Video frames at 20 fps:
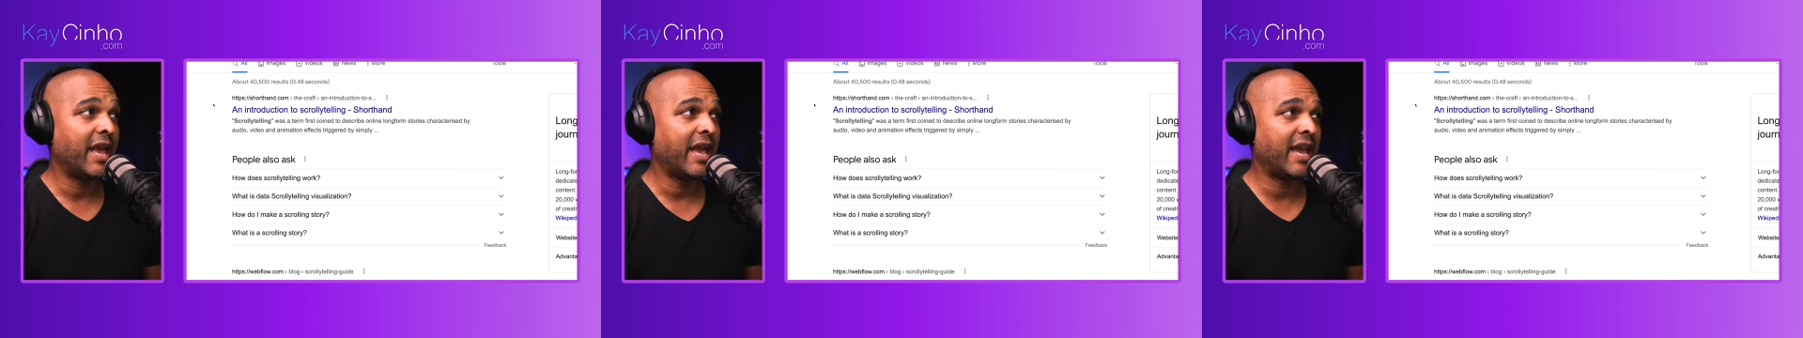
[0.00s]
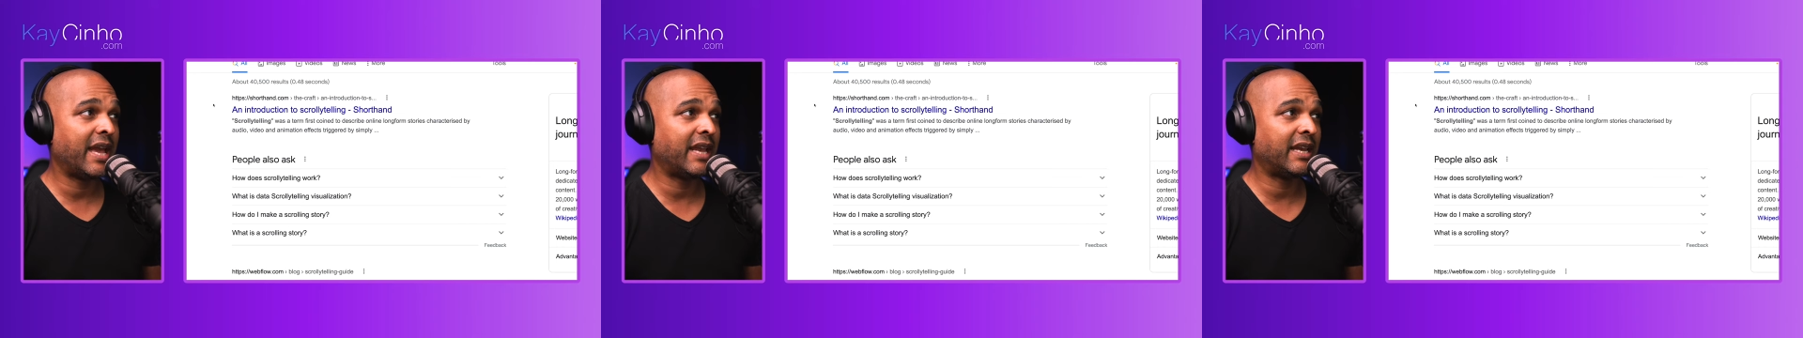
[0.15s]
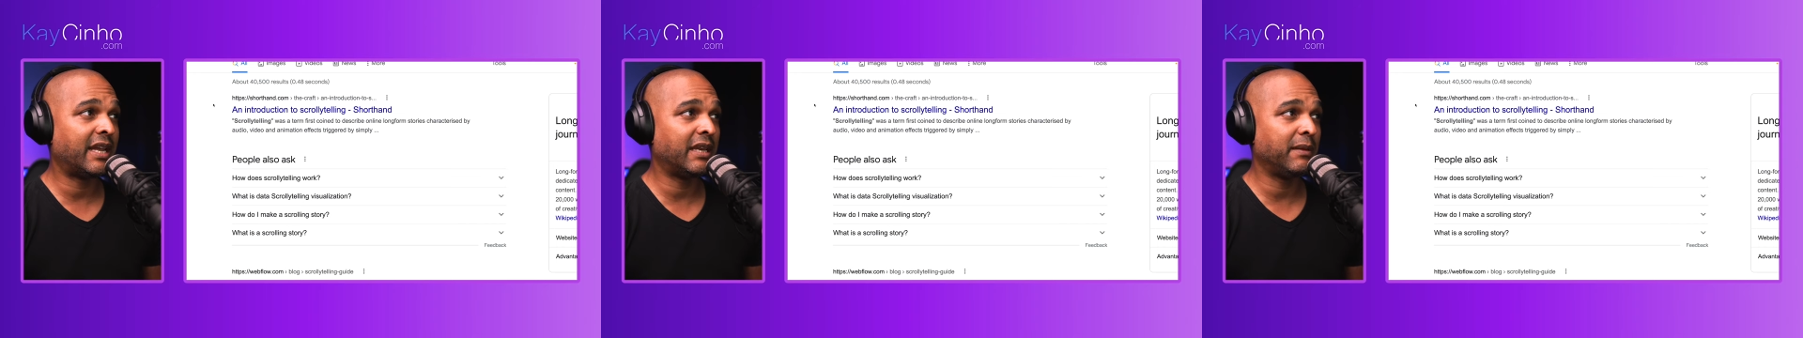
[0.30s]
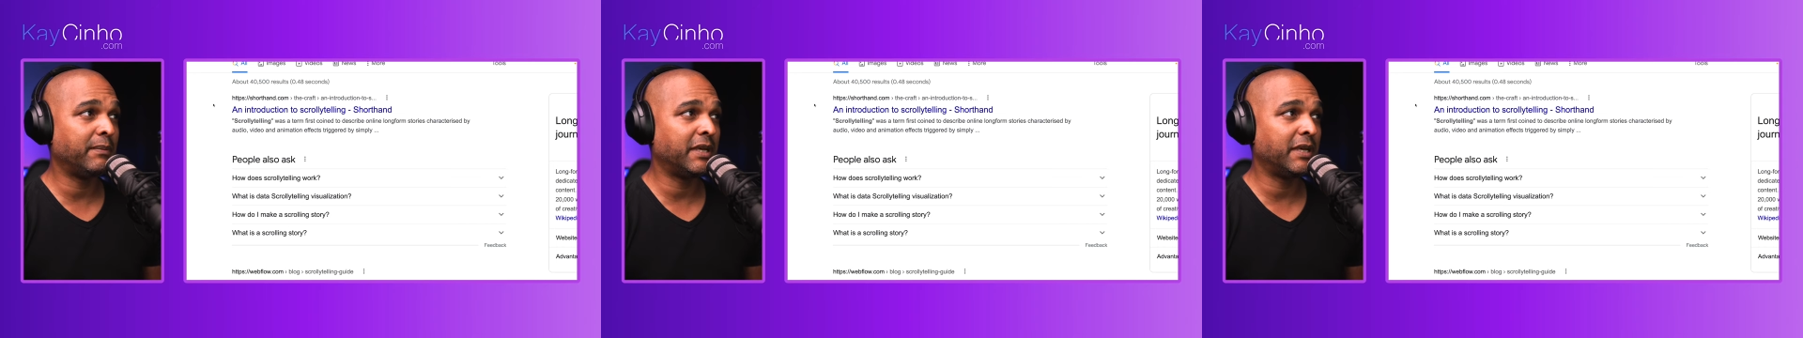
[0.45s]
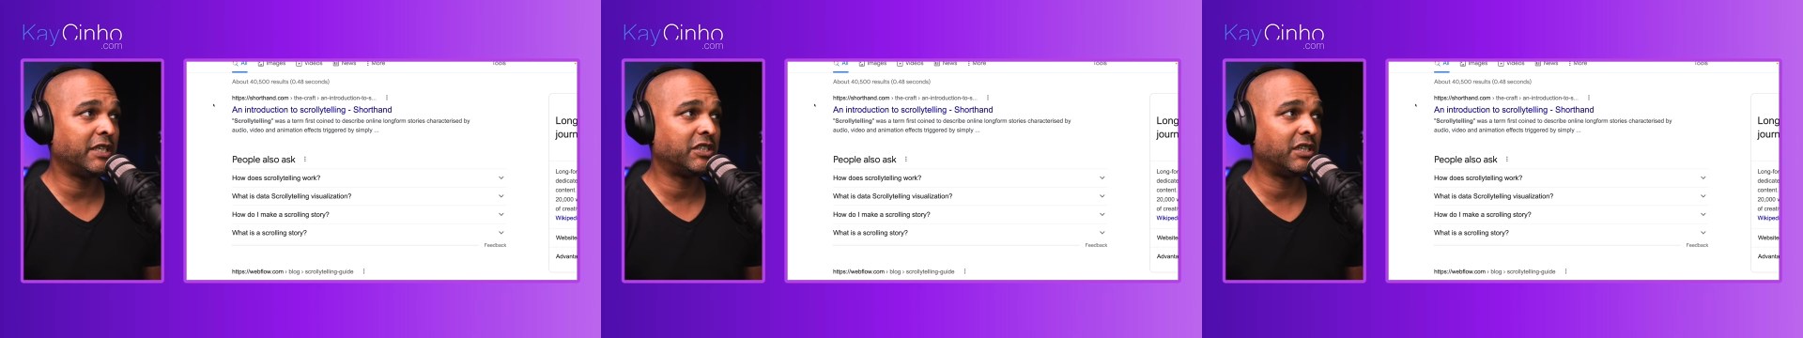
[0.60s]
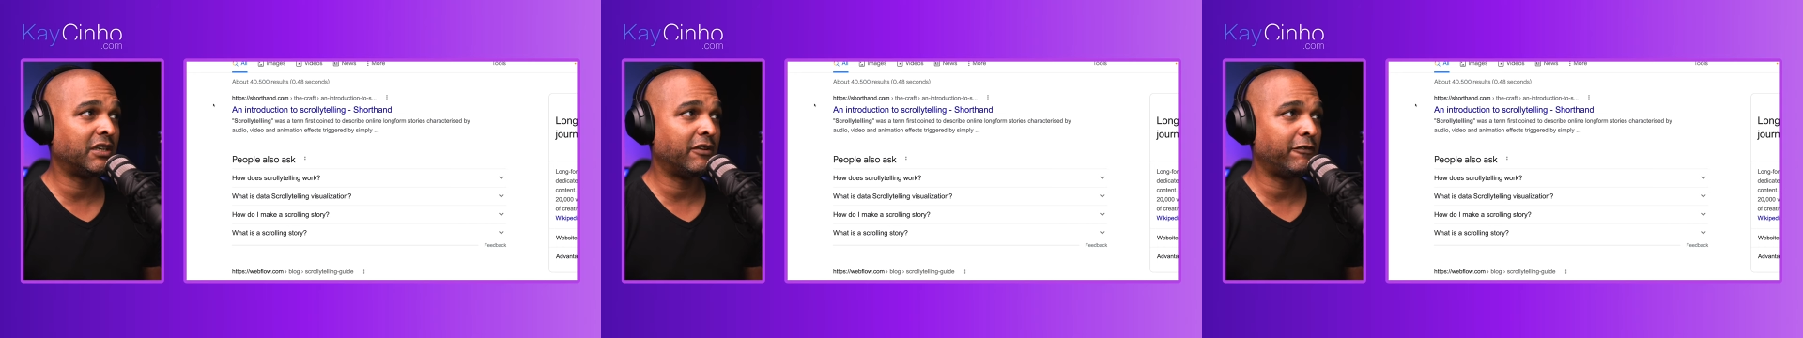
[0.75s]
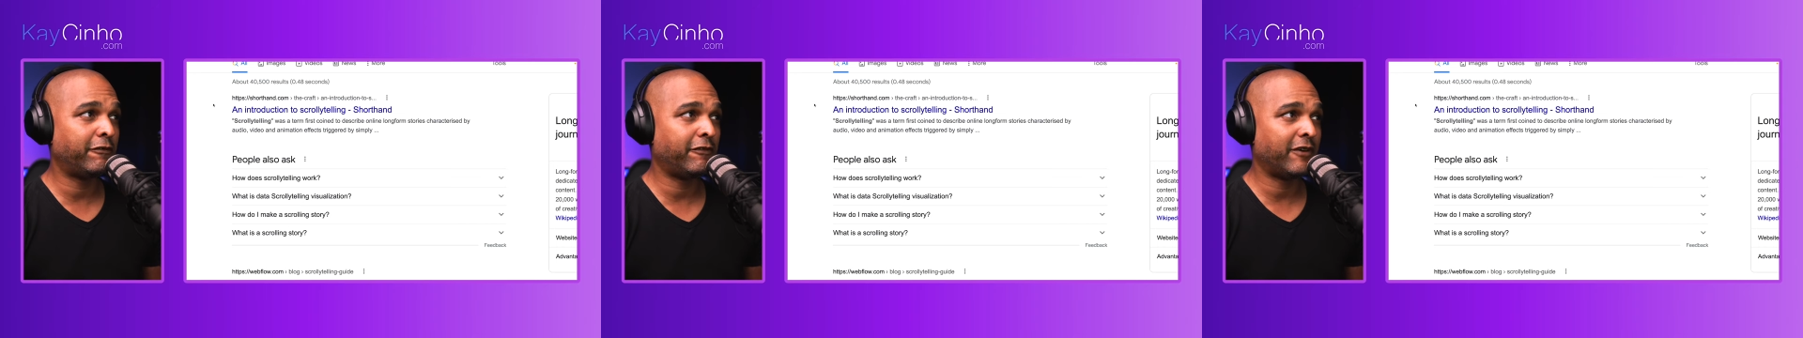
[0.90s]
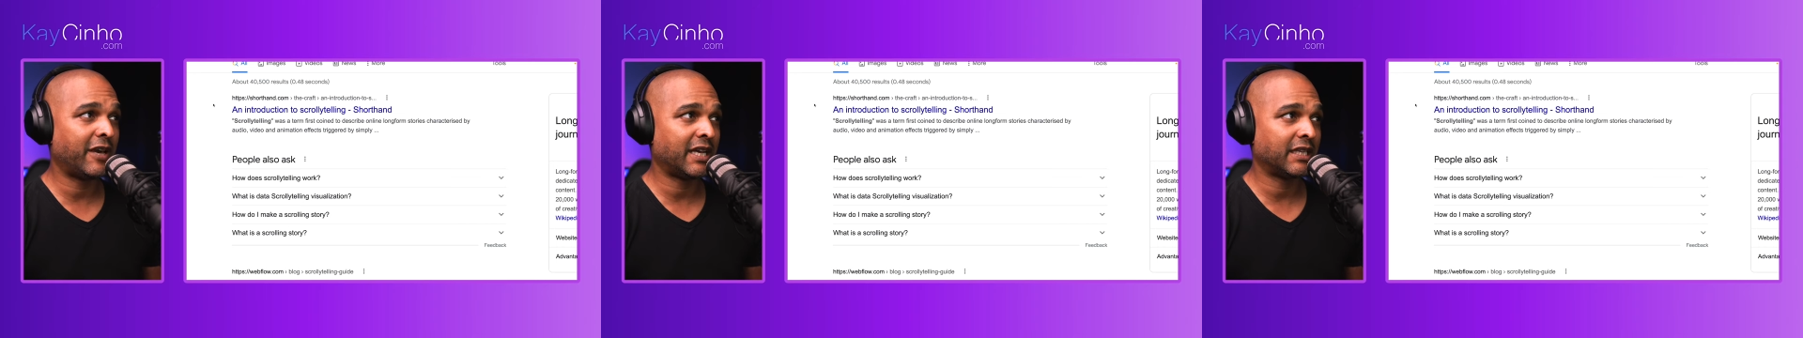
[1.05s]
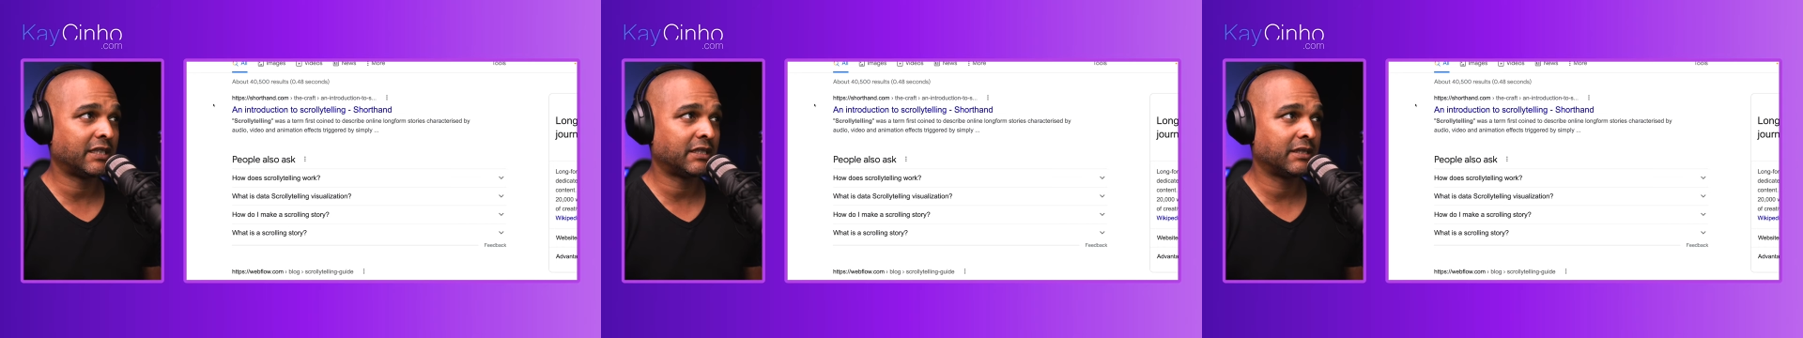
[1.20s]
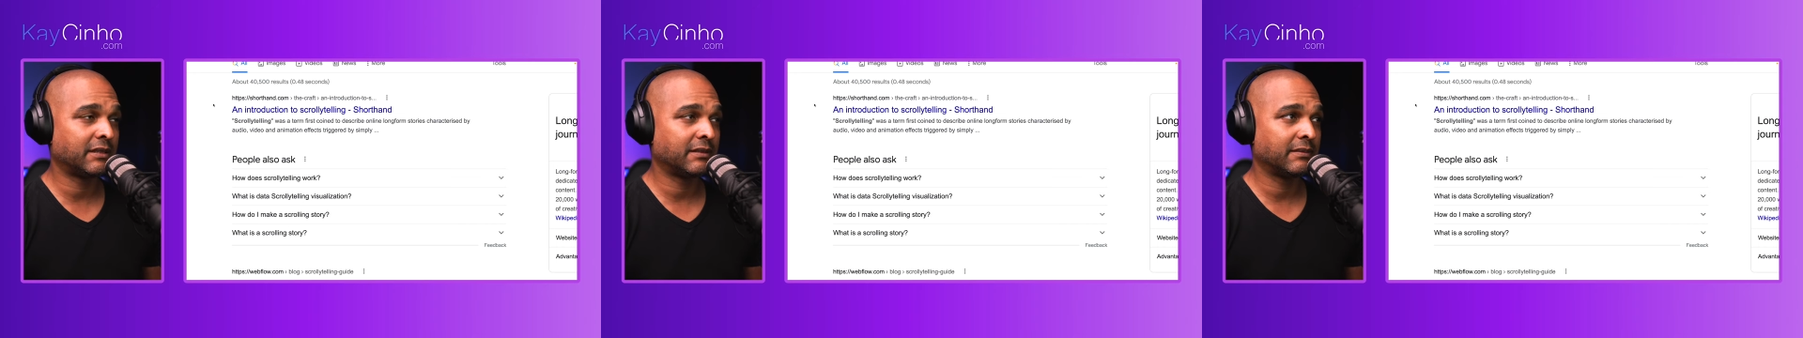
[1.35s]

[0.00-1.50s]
and animation effects.